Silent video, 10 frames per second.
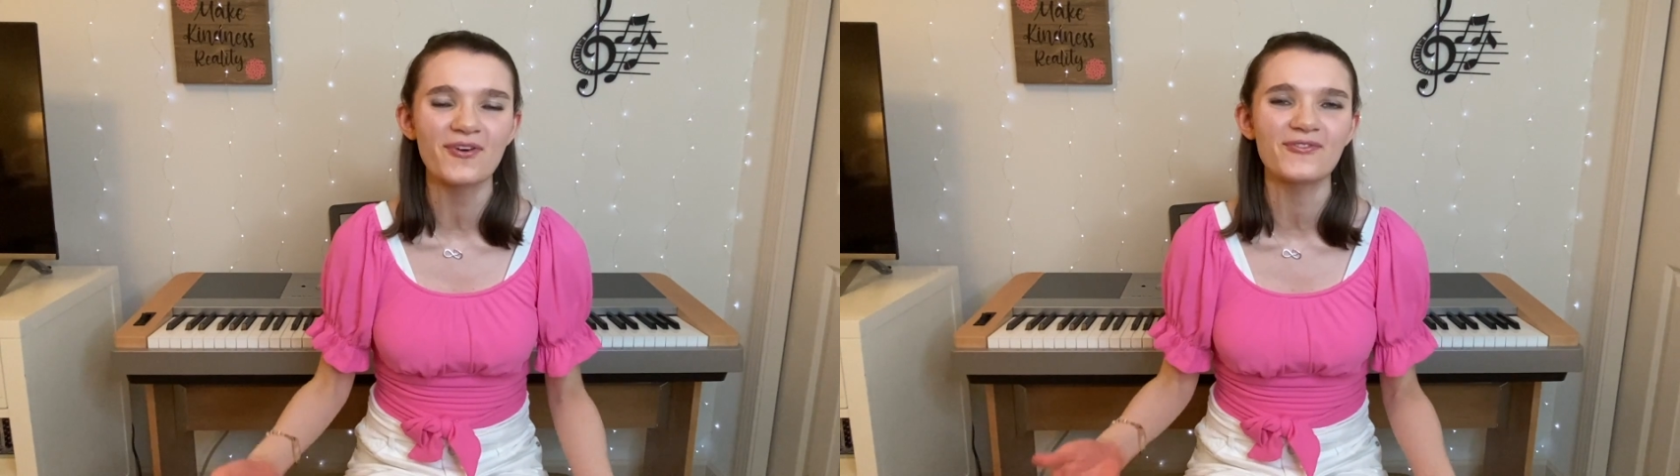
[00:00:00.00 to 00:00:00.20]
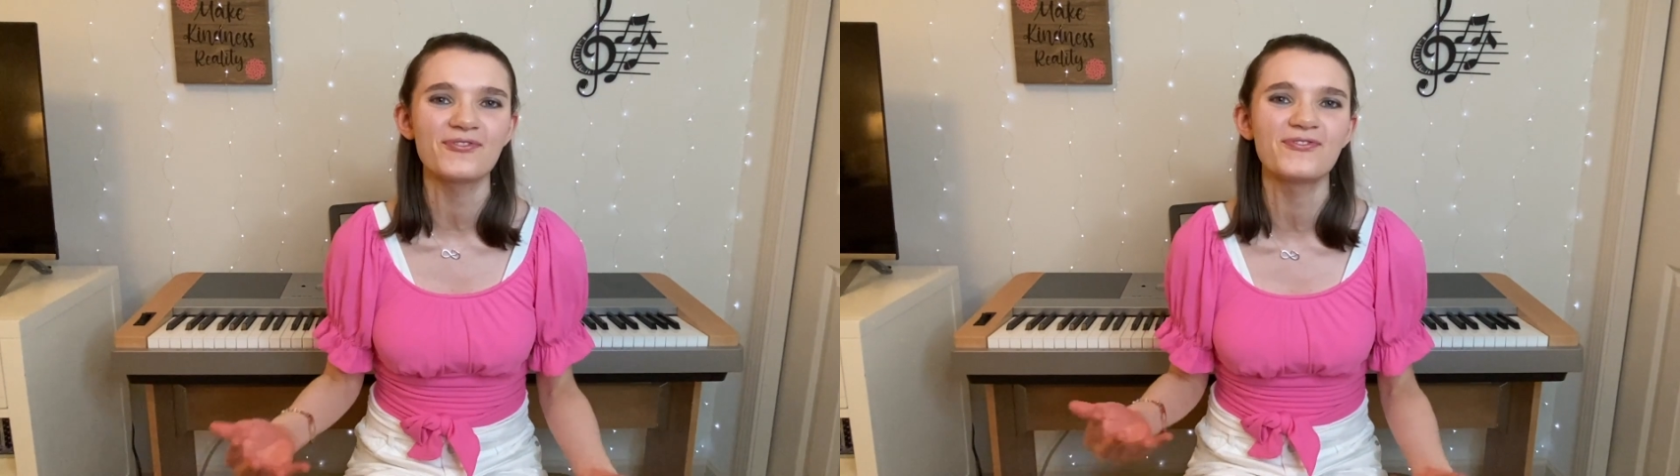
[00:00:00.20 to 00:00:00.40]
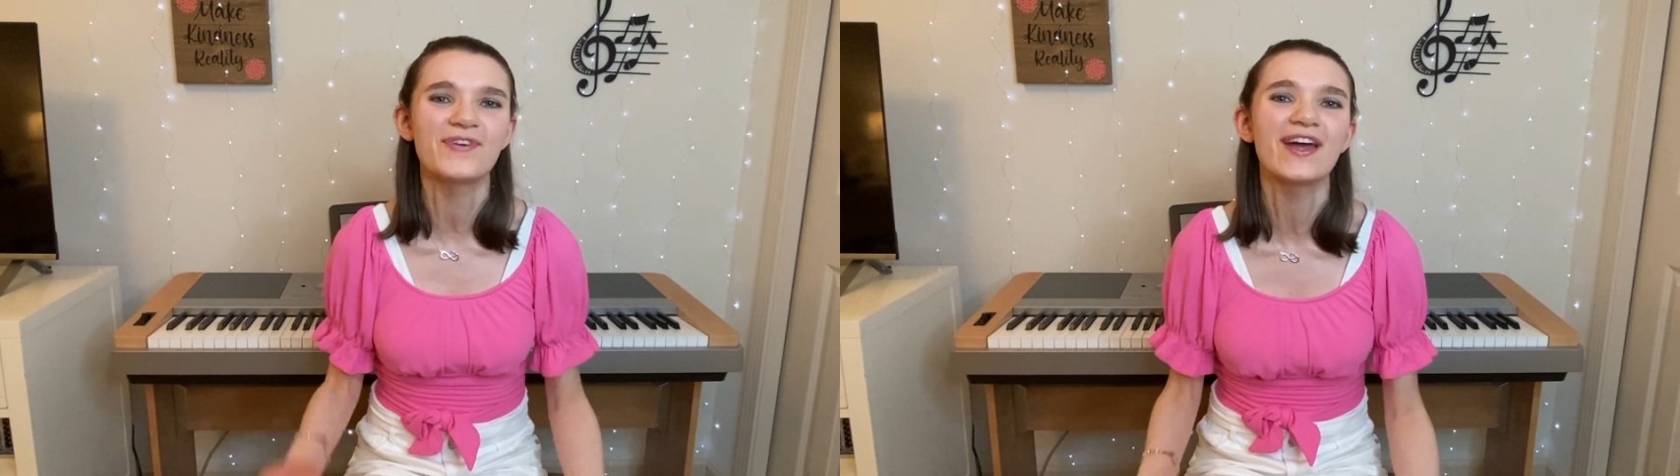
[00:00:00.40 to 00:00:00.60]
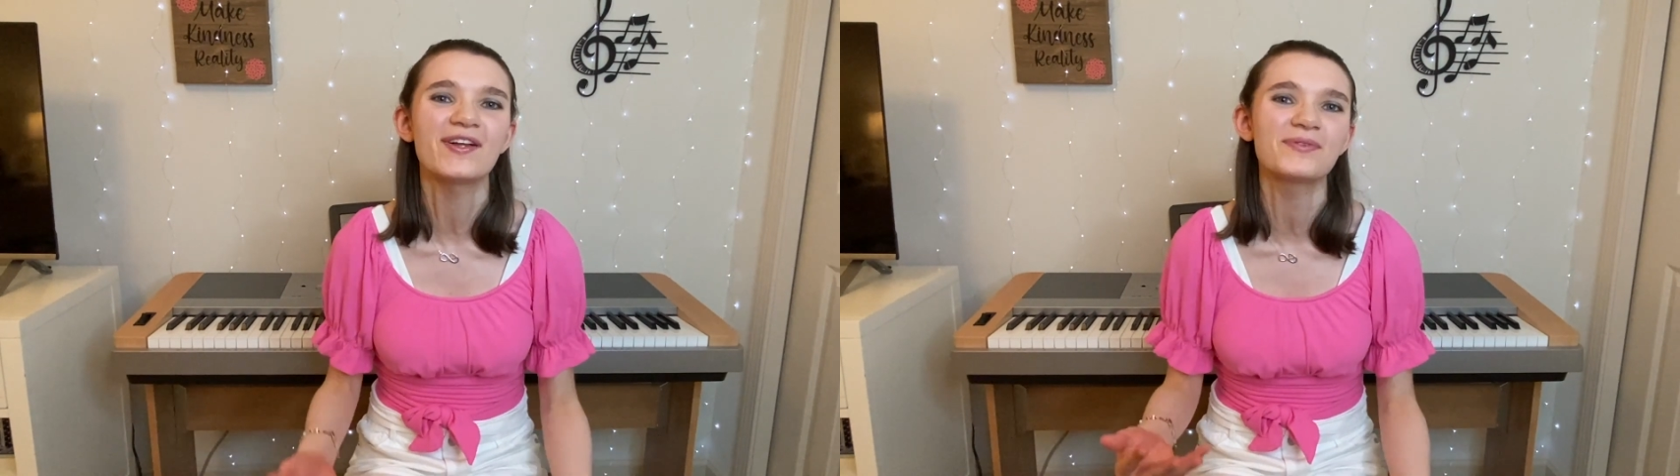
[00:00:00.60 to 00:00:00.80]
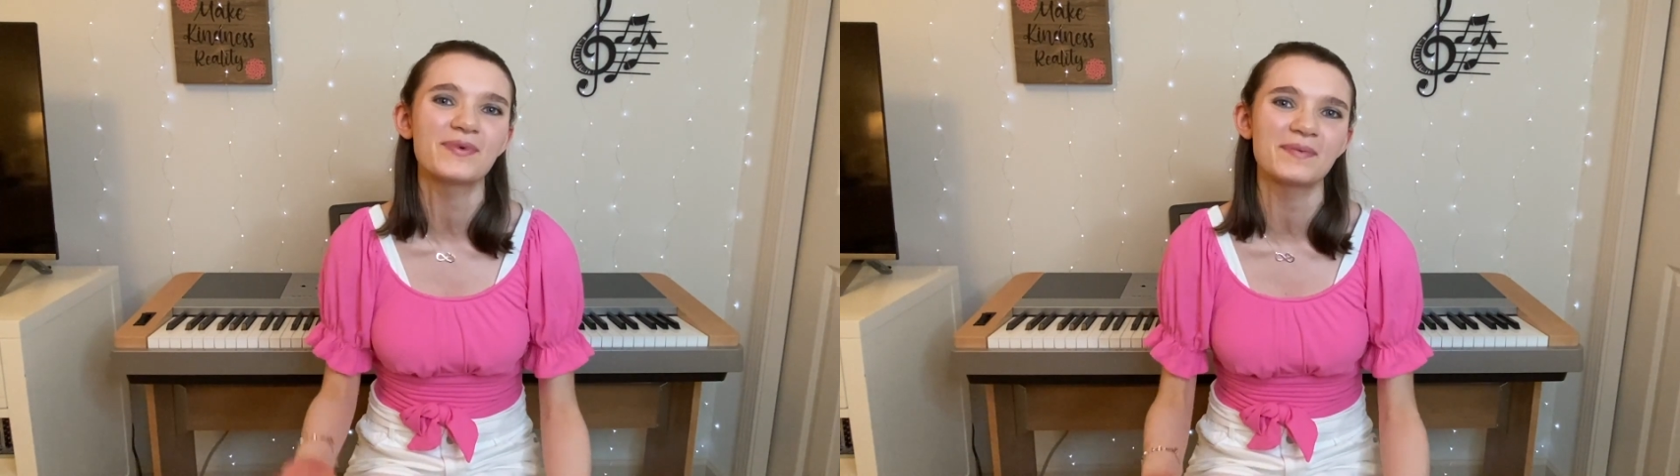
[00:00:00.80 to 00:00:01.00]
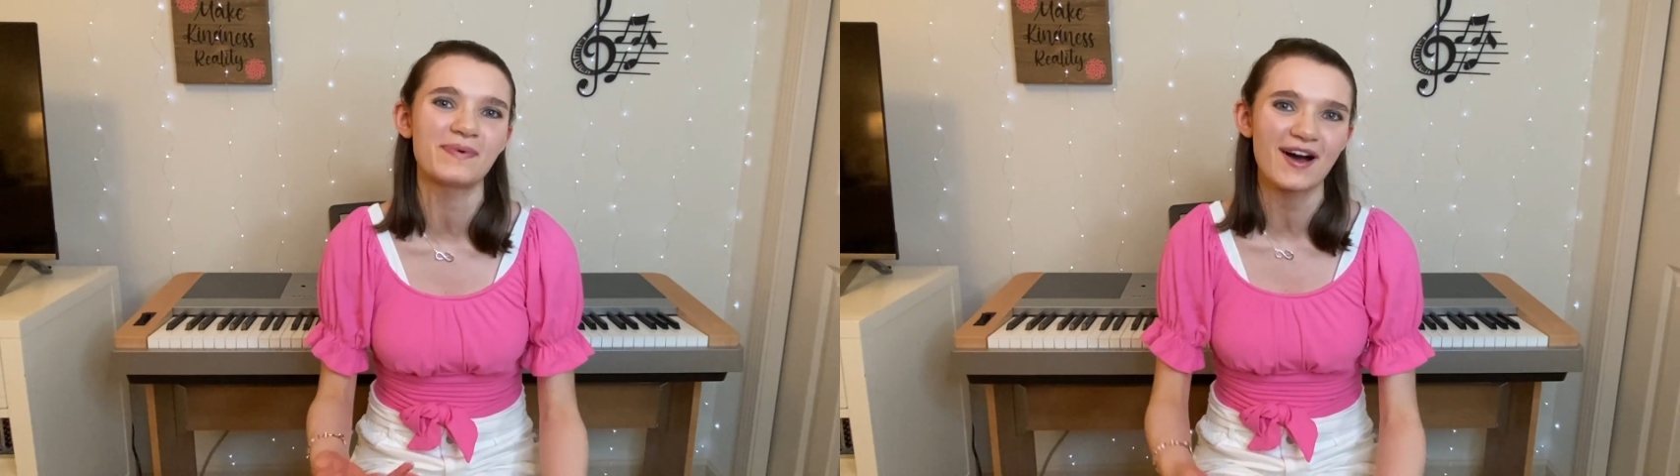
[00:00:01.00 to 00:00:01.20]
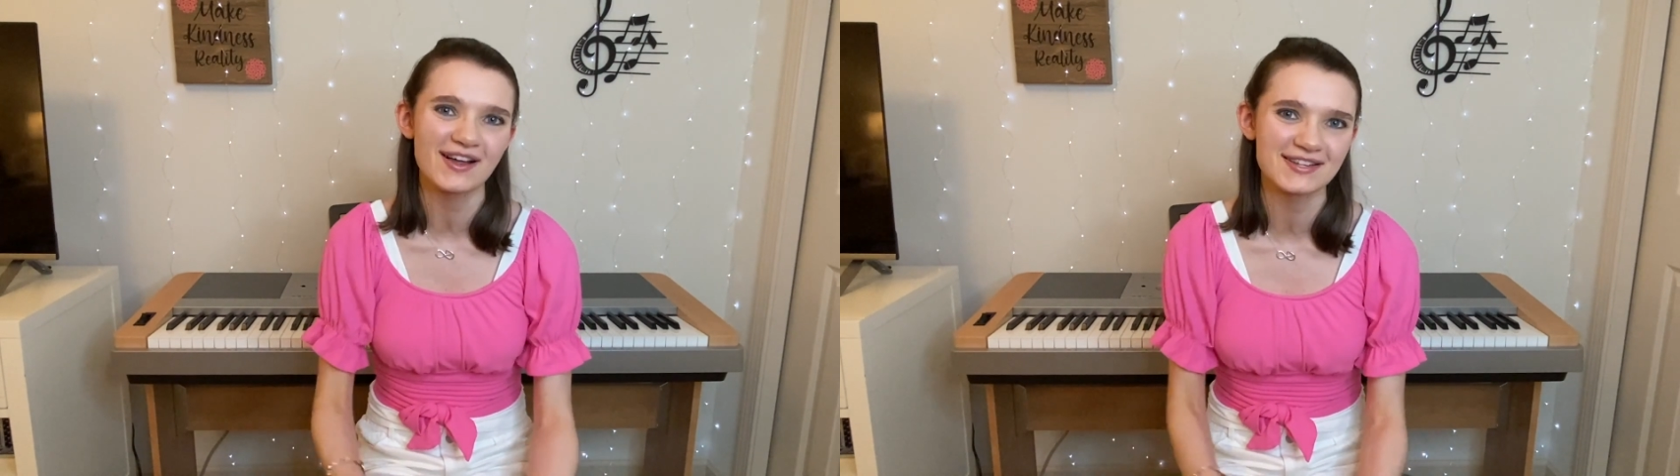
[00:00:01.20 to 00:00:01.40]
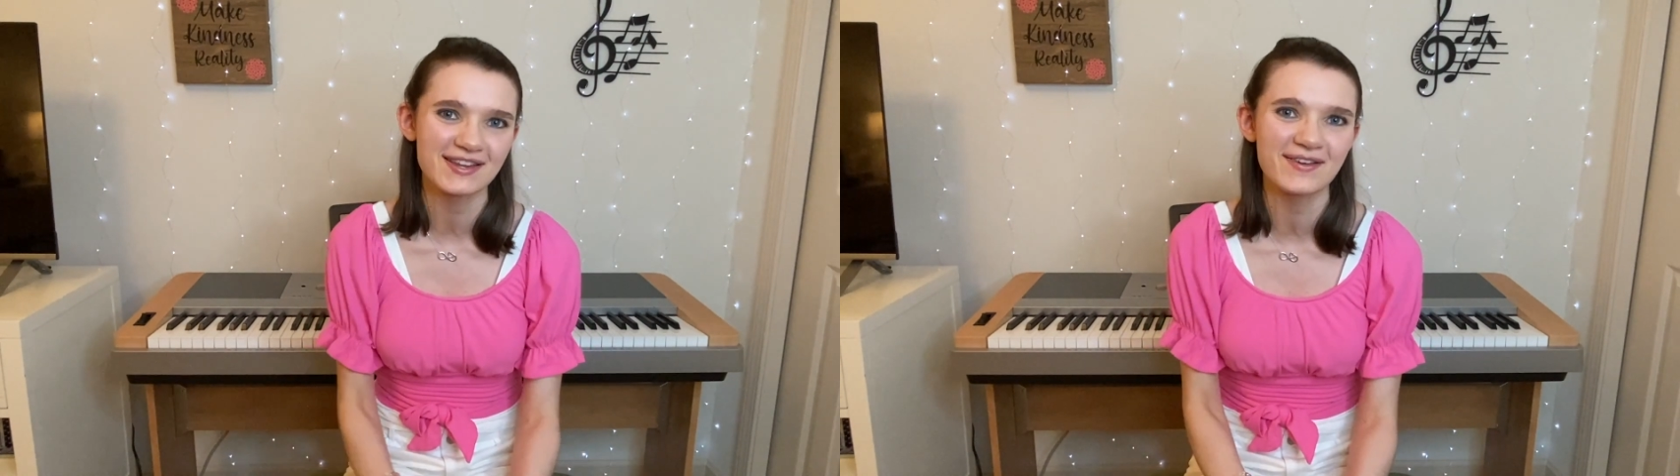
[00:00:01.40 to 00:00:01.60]
filled with
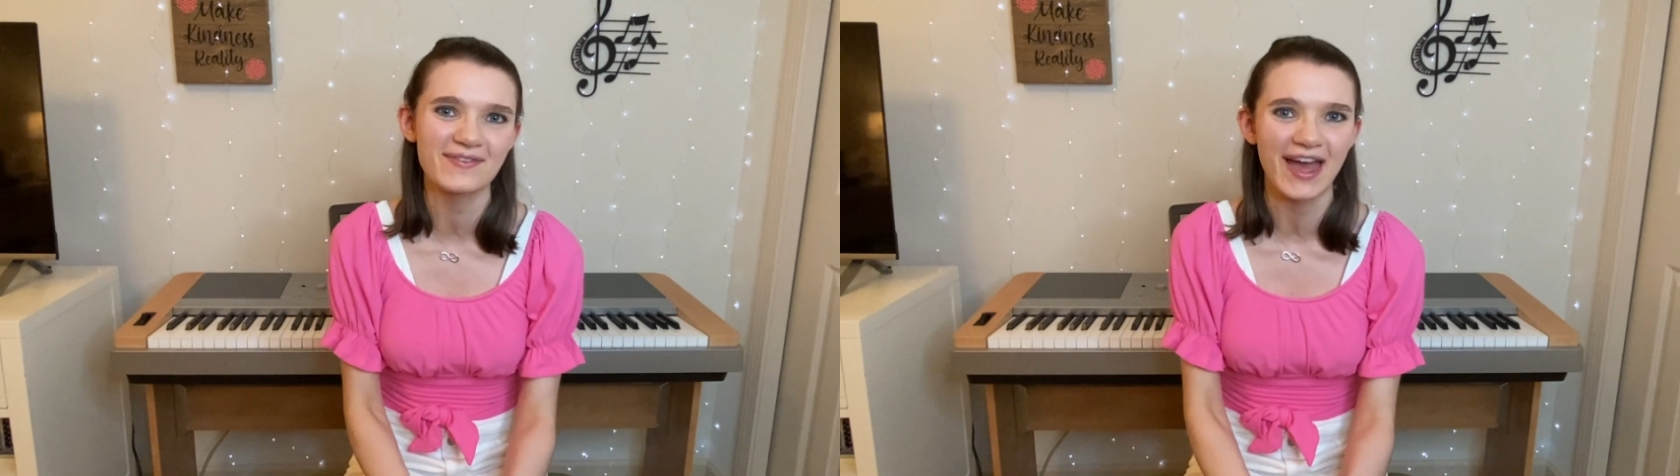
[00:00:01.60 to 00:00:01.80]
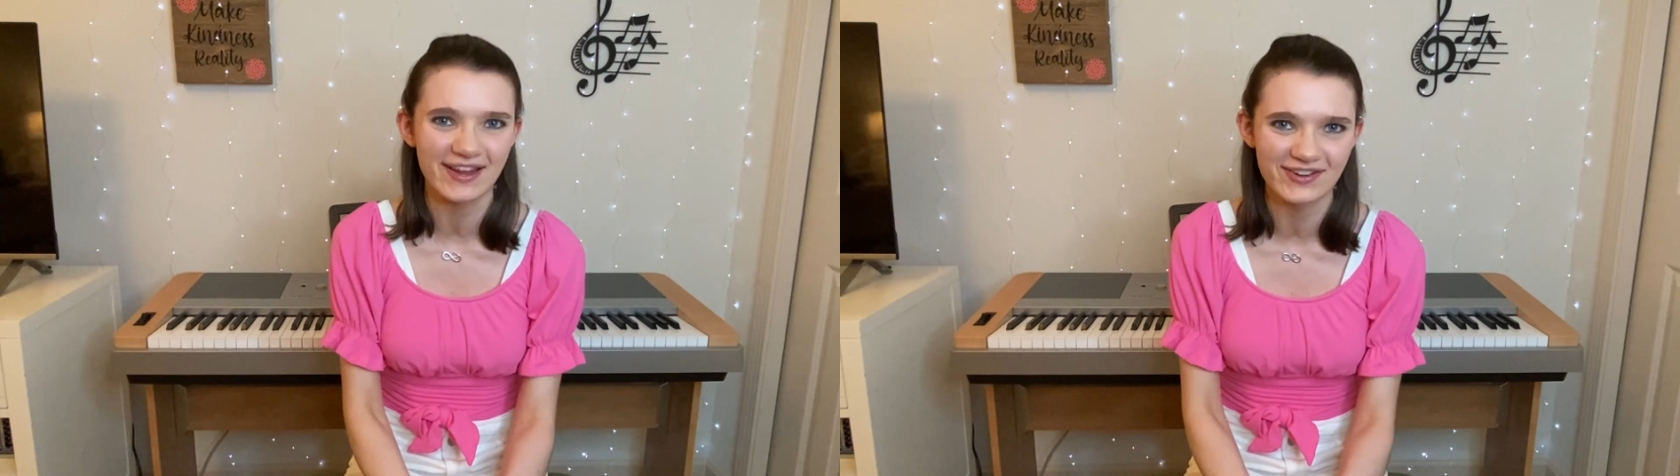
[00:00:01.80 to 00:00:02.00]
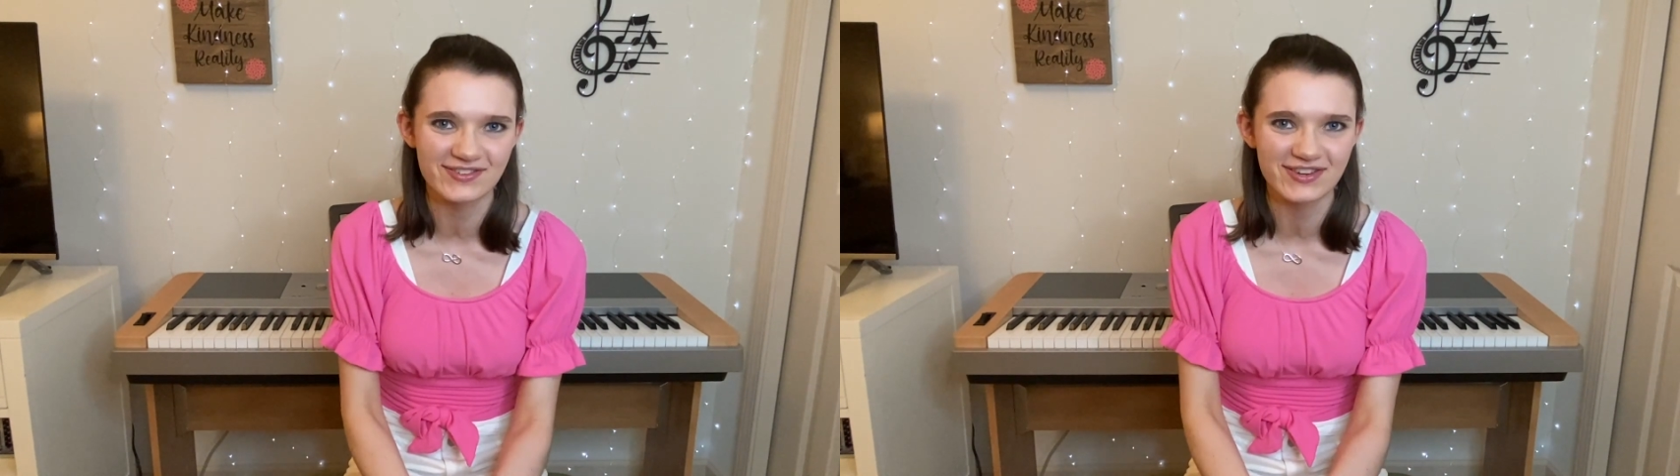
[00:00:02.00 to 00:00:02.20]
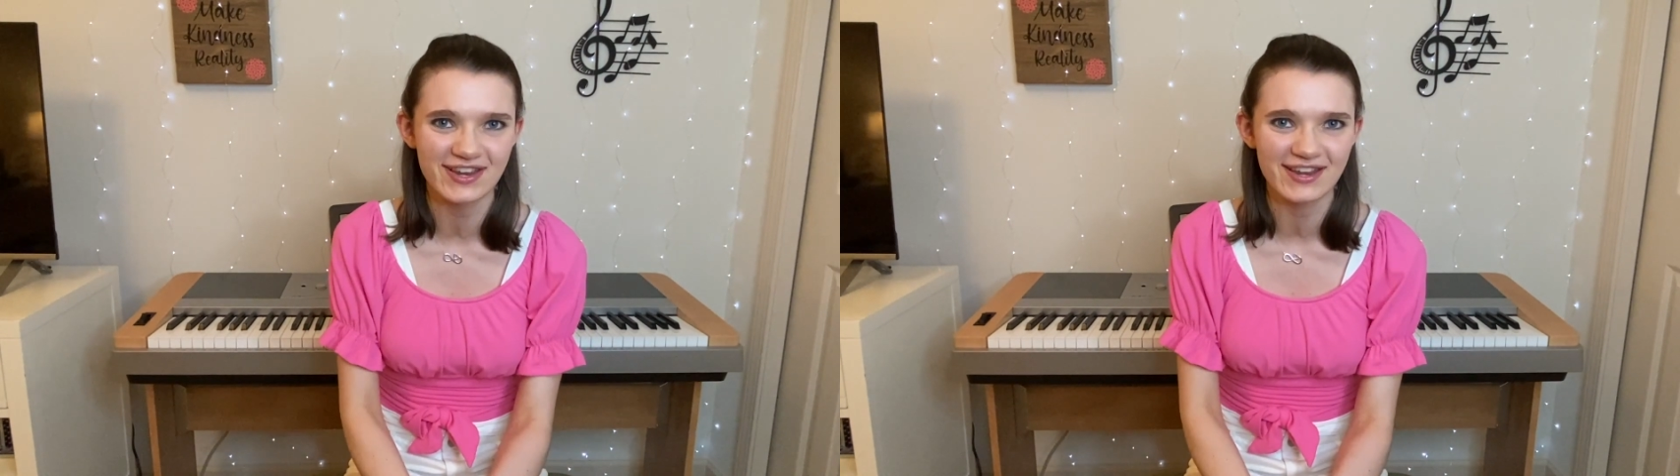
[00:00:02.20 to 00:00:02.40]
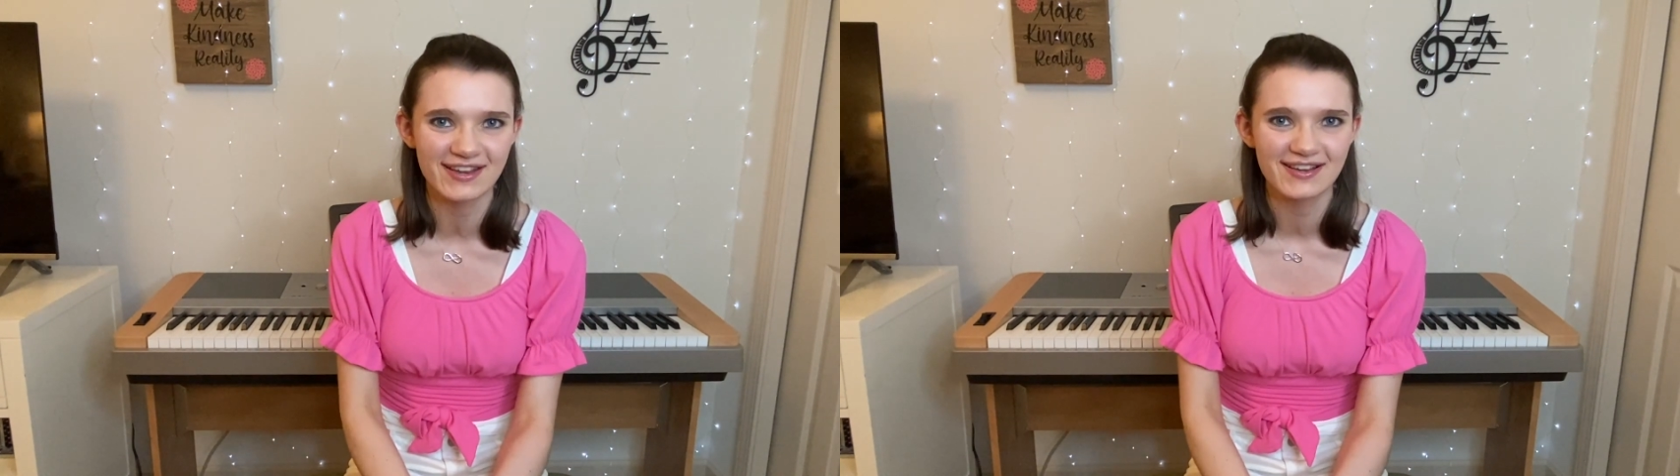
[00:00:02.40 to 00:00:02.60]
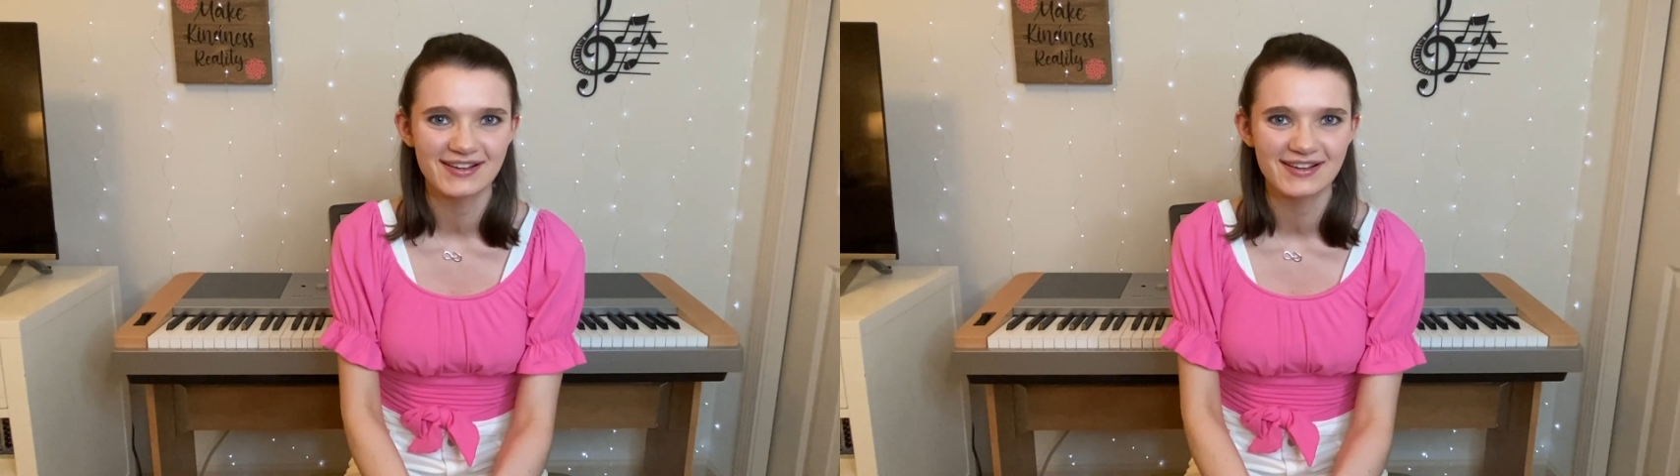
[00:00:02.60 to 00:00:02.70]
positive energy.